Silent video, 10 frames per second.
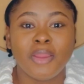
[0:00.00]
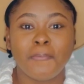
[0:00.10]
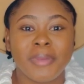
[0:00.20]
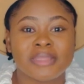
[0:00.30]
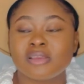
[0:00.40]

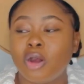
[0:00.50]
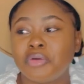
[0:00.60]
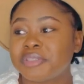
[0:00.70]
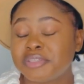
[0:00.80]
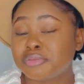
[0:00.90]
with
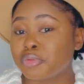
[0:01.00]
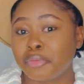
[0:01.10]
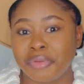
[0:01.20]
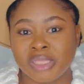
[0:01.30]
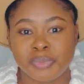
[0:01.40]
all these
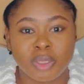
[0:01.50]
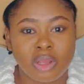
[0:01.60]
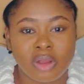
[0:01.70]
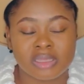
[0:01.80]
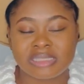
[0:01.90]
stories,
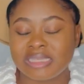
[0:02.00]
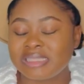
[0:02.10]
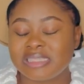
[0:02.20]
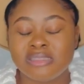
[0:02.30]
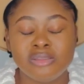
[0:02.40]
because it
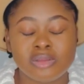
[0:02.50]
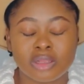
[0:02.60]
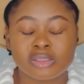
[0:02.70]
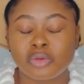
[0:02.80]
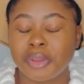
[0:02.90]
is
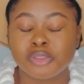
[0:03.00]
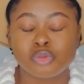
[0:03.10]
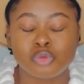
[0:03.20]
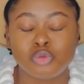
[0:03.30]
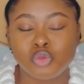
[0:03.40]
not going
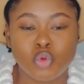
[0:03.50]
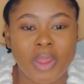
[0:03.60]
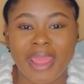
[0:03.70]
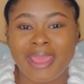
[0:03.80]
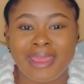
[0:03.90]
to do
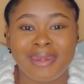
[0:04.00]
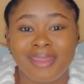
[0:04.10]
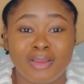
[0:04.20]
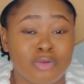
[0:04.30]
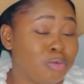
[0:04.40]

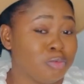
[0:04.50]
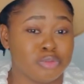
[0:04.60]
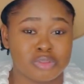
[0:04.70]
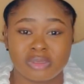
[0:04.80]
any good.